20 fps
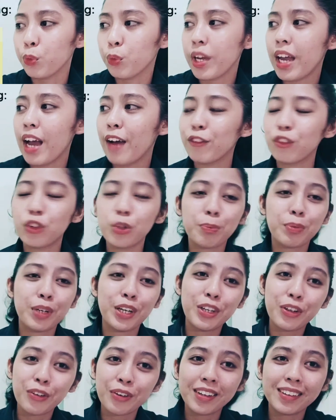We have to
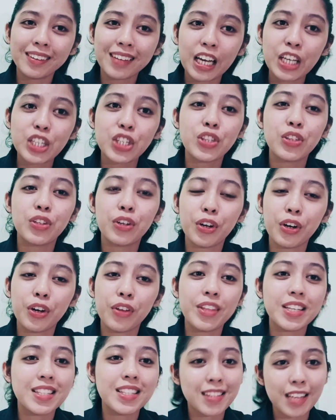prioritize
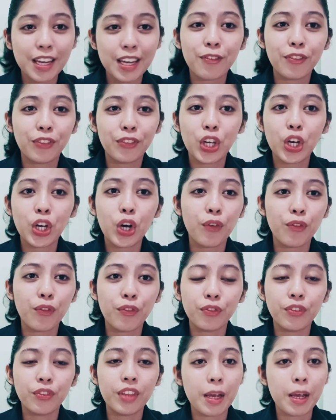the safety of
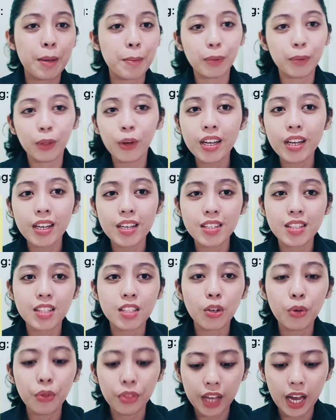the employees
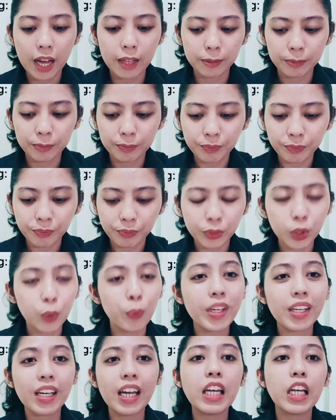so that
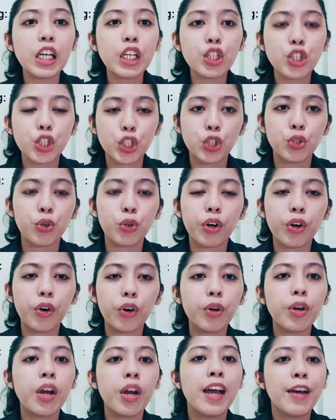we can ensure
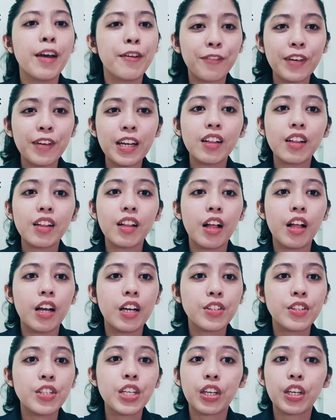or feel
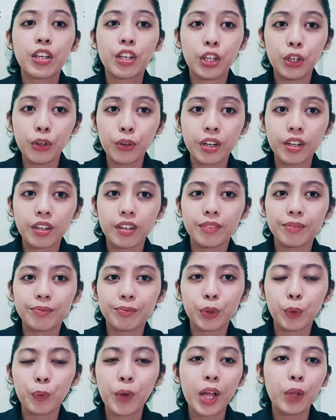secured
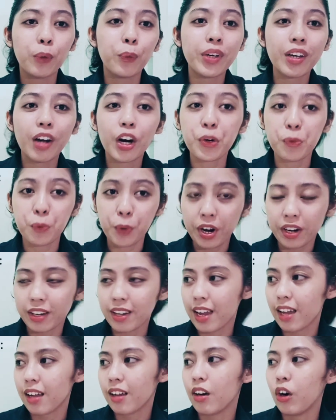while we are
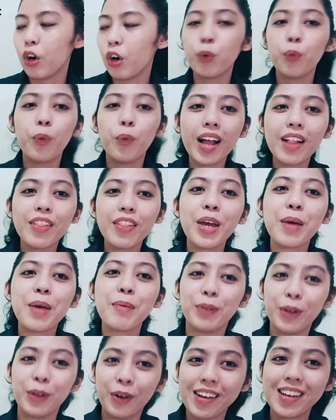working or while the
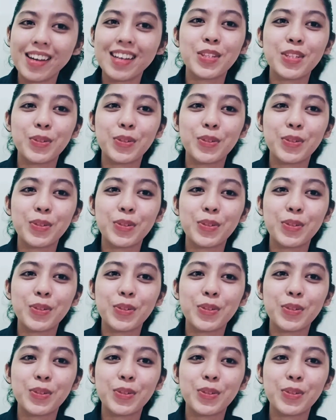employee